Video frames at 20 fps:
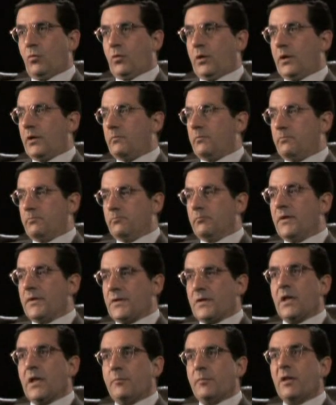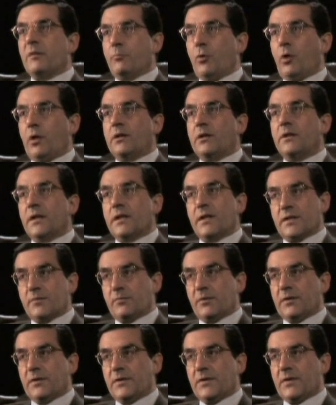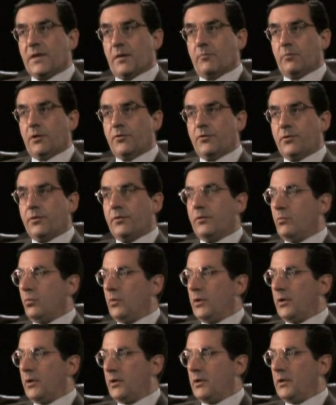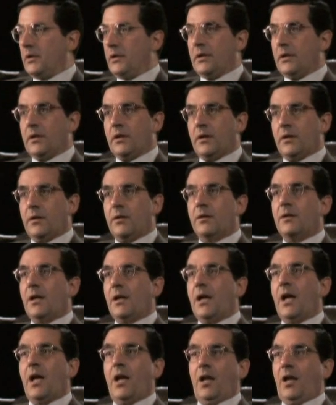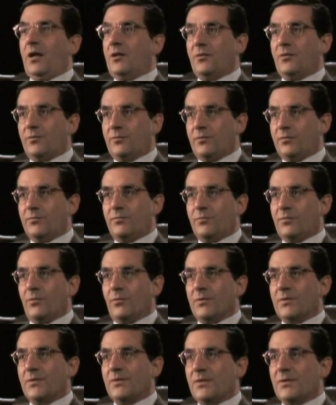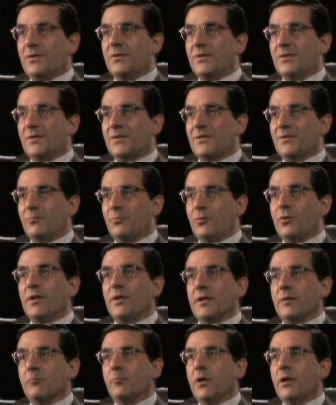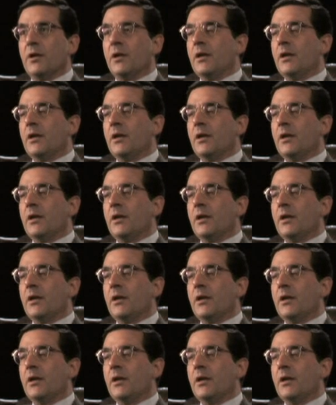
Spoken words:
where Islamic polity has been established, where Allah rules supreme,